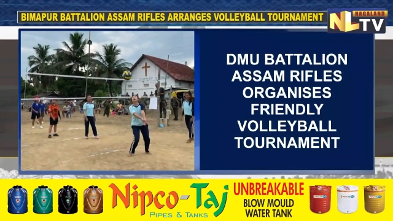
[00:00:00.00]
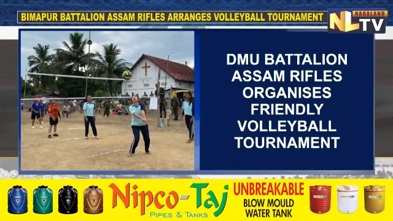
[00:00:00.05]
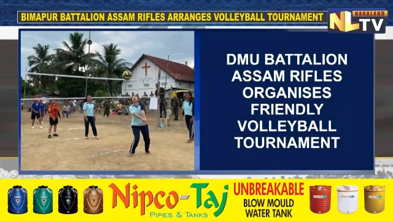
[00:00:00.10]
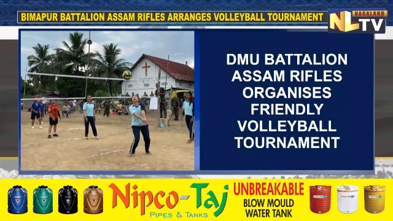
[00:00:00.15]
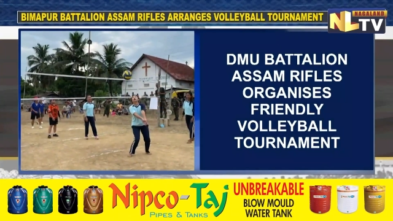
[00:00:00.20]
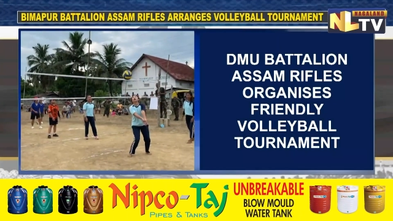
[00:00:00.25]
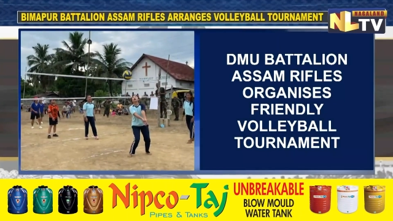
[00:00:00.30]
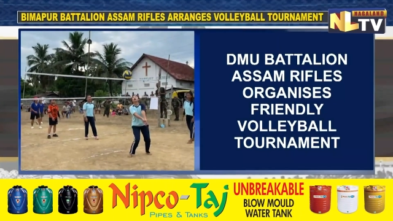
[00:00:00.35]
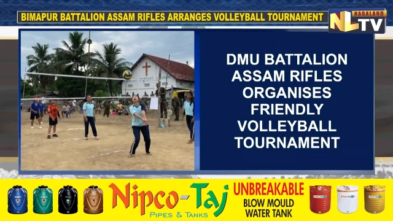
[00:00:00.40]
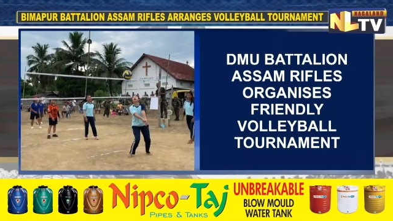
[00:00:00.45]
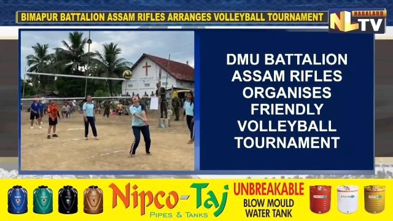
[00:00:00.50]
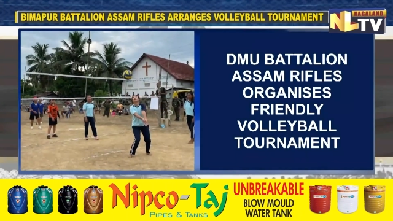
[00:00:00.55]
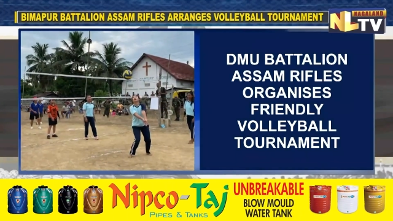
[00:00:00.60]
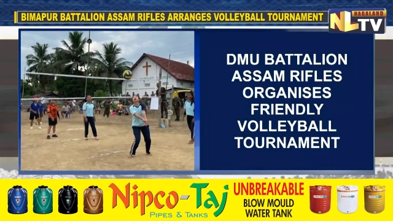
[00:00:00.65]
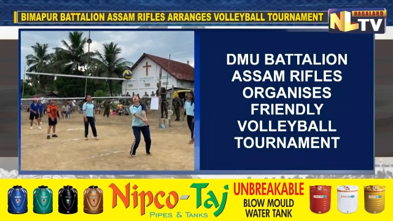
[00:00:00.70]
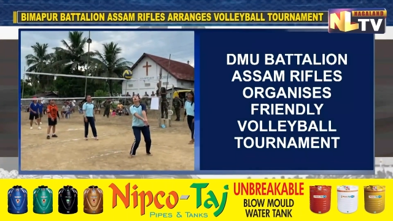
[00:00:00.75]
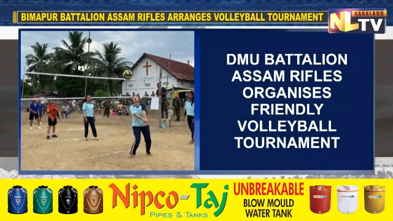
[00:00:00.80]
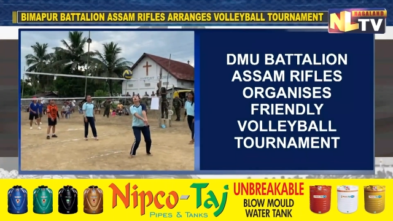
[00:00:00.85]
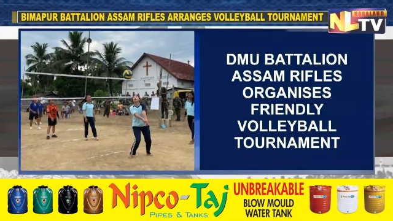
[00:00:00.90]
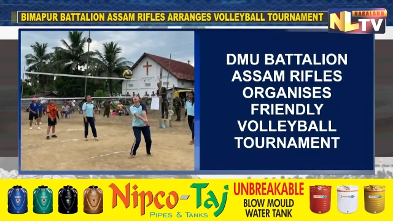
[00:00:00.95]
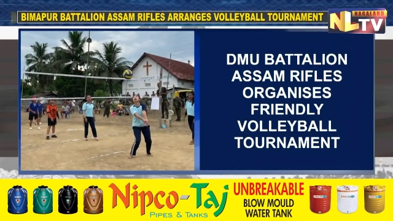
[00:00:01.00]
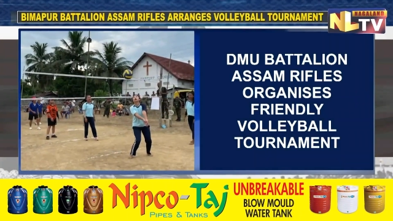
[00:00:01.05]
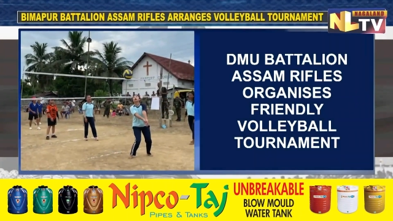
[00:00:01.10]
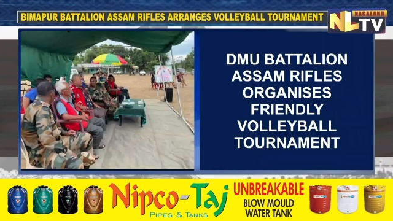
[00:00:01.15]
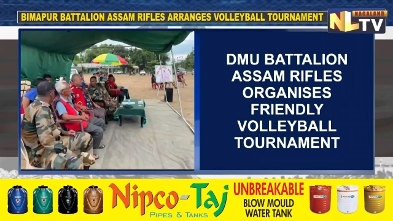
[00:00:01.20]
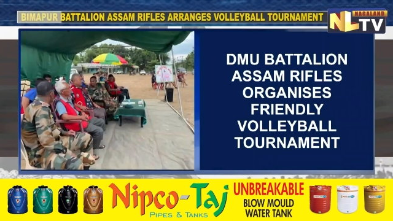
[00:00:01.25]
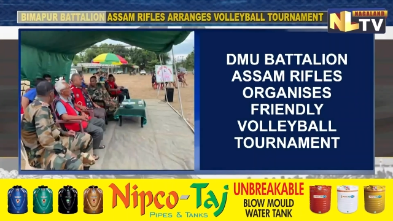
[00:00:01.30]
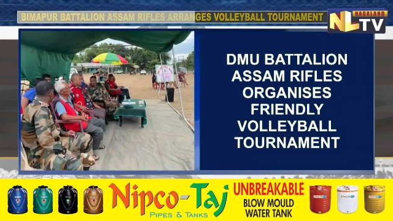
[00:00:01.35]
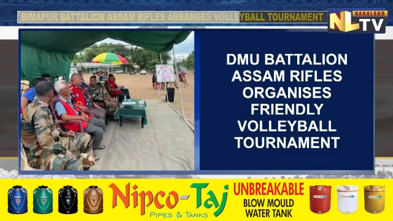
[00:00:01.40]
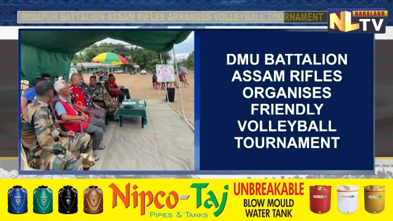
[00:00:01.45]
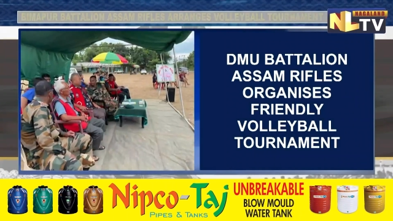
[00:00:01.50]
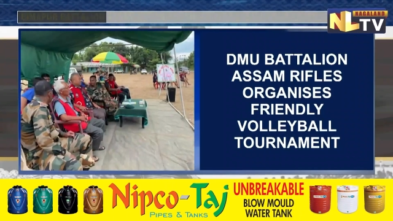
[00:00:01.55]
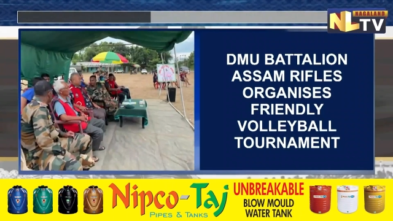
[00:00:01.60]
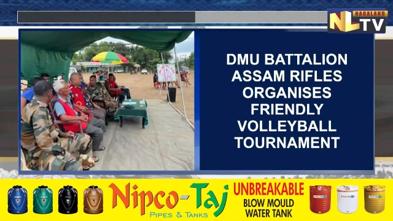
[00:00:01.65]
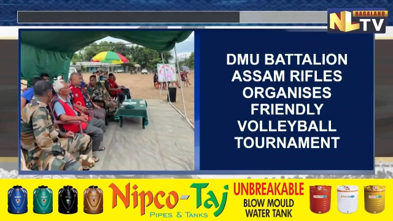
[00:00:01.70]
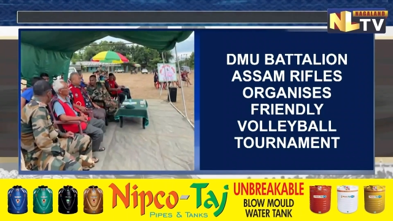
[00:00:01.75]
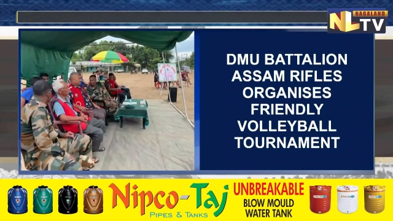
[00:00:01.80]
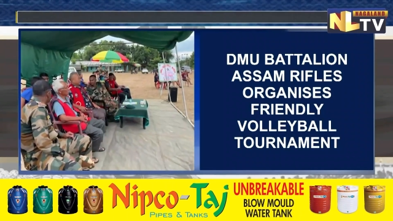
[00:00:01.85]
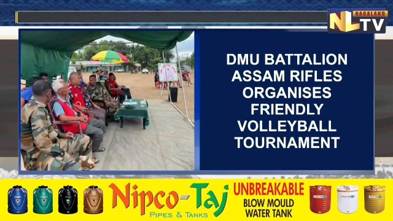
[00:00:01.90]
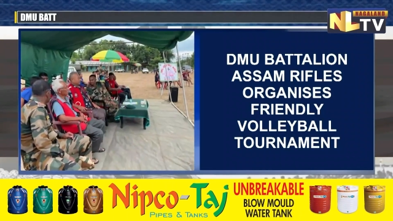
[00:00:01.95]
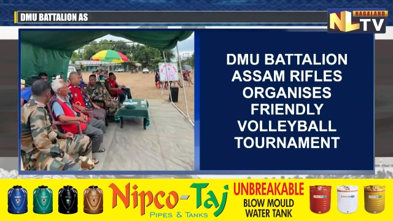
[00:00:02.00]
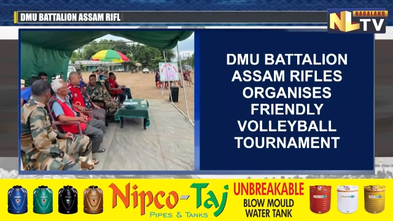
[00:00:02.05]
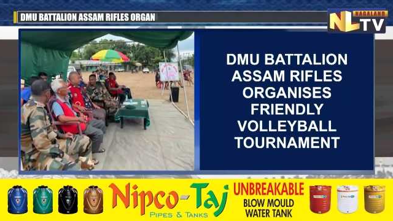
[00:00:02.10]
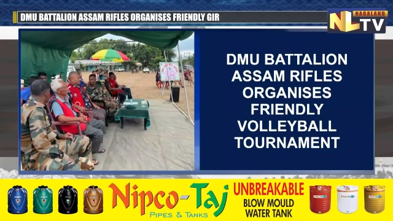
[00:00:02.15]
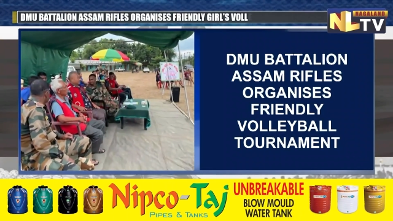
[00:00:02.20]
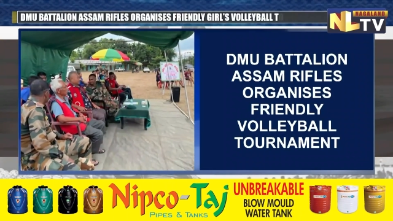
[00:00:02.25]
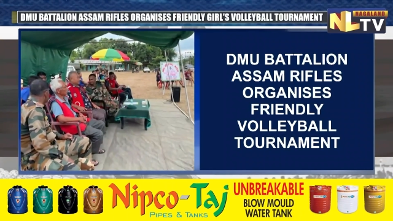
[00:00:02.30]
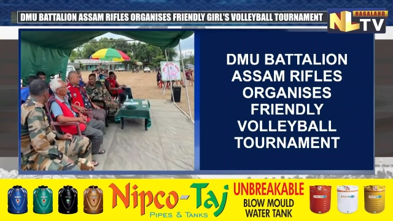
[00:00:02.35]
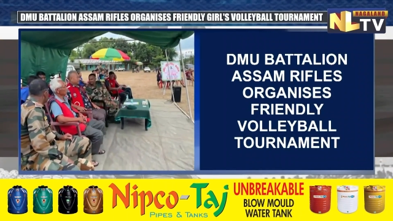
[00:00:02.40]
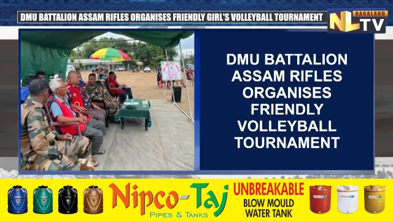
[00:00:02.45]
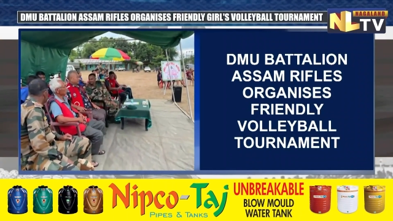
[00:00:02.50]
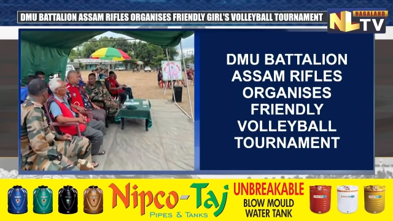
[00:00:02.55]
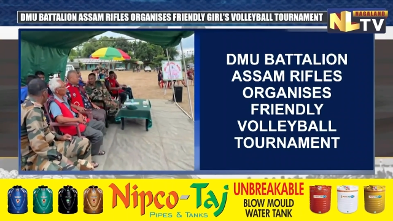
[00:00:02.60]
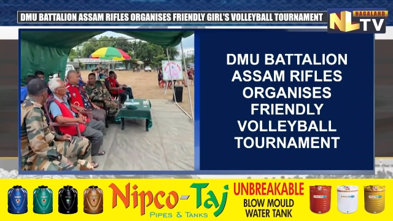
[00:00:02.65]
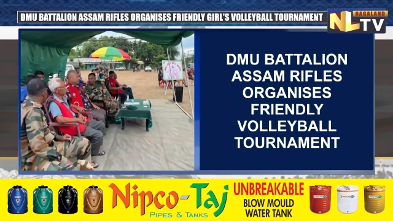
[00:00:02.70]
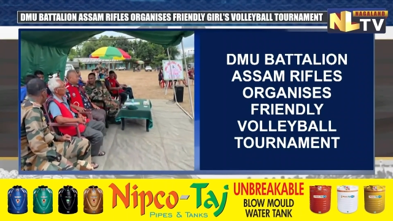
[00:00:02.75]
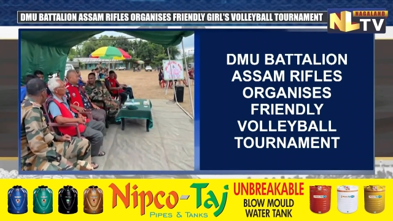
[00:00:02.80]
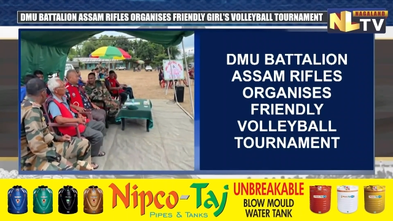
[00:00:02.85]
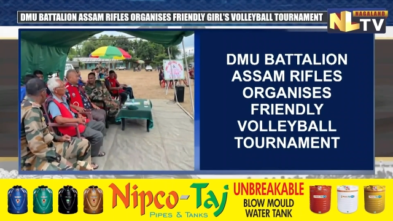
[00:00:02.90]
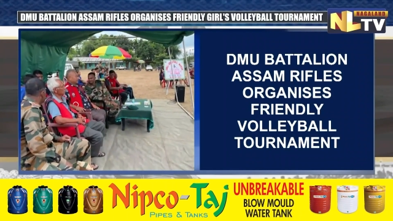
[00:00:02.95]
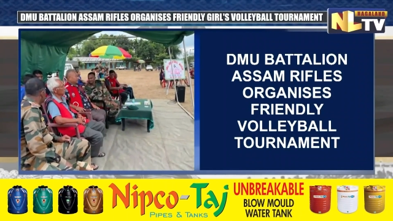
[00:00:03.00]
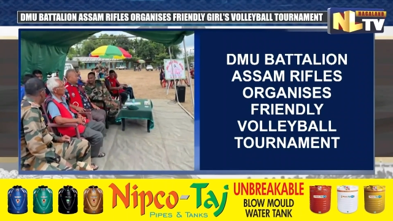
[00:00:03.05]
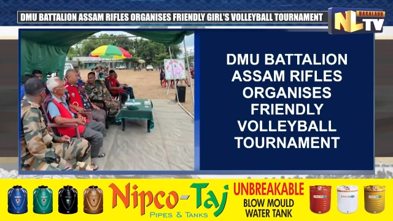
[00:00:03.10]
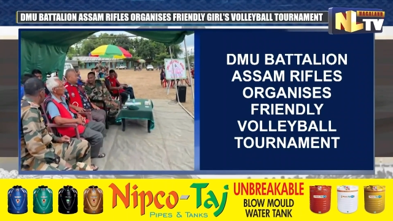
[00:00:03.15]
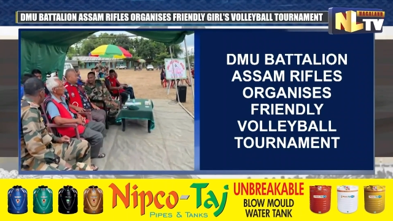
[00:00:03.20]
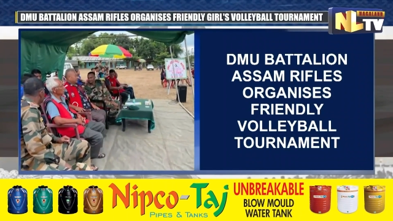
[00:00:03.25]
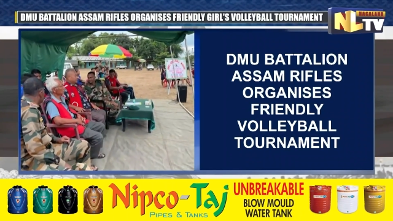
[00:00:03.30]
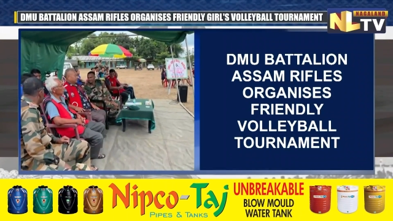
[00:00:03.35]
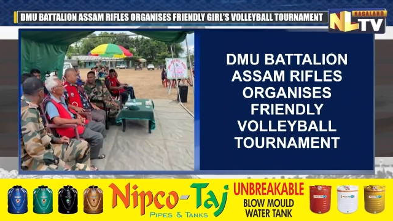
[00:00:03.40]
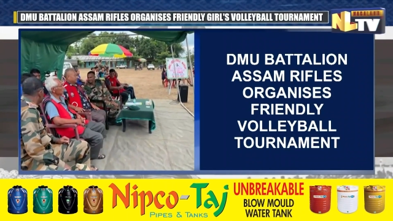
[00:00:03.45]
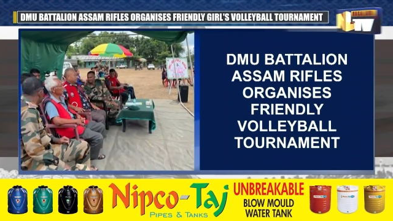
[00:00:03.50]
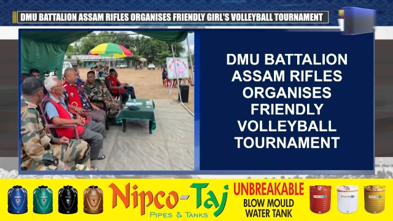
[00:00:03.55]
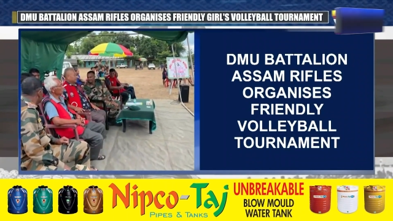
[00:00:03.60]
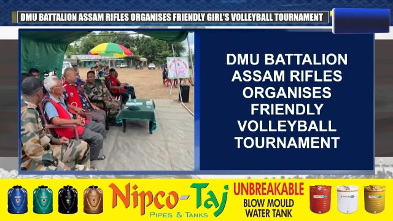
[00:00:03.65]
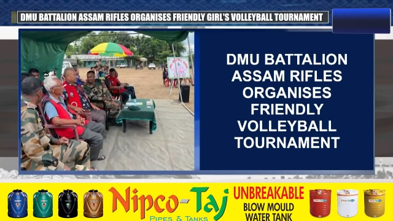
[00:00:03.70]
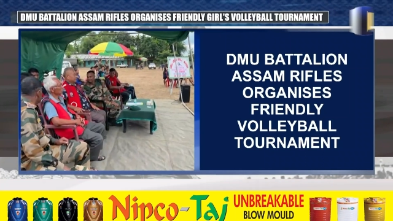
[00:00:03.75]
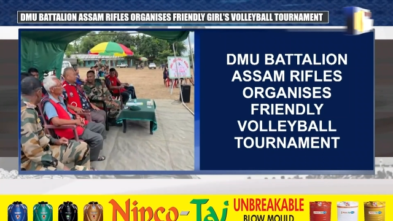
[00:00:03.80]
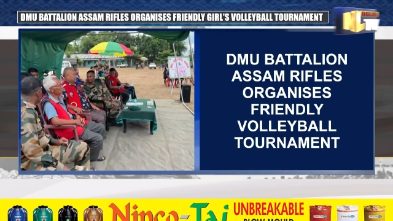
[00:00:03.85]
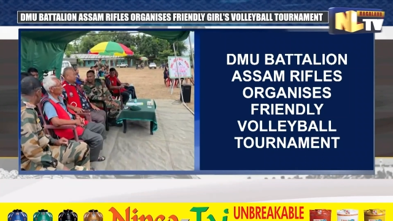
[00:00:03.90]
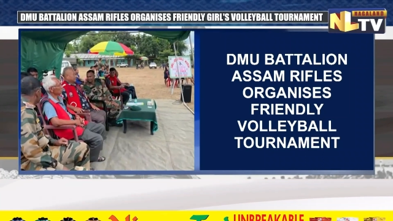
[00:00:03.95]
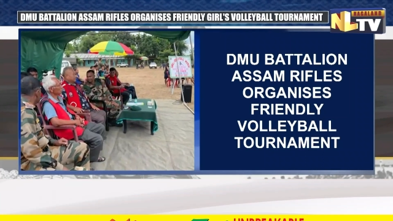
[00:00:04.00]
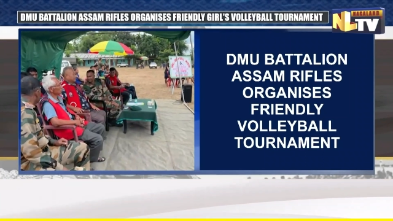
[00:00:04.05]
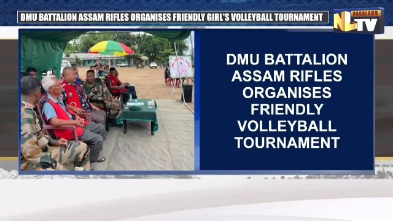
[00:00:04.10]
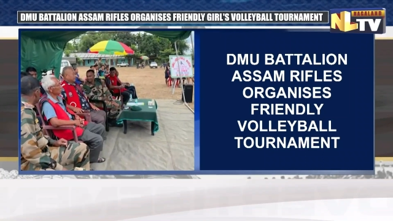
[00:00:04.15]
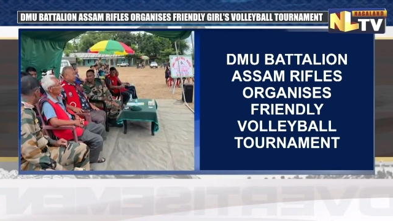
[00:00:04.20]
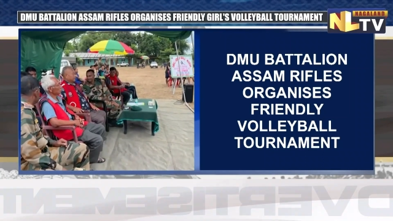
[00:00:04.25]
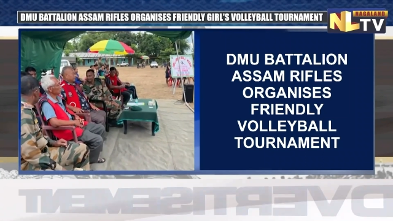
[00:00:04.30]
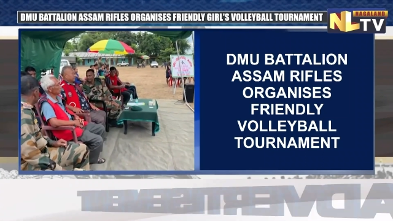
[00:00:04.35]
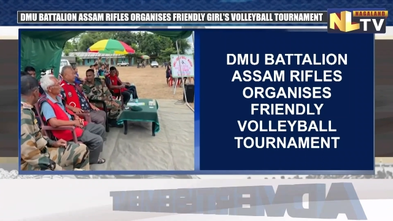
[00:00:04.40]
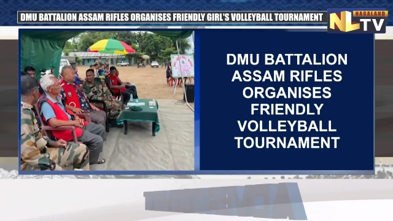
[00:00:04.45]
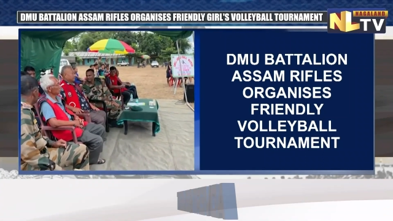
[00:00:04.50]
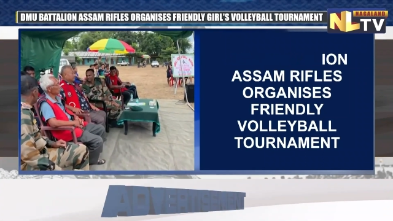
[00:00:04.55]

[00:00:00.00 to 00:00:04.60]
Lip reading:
(no speaker visible)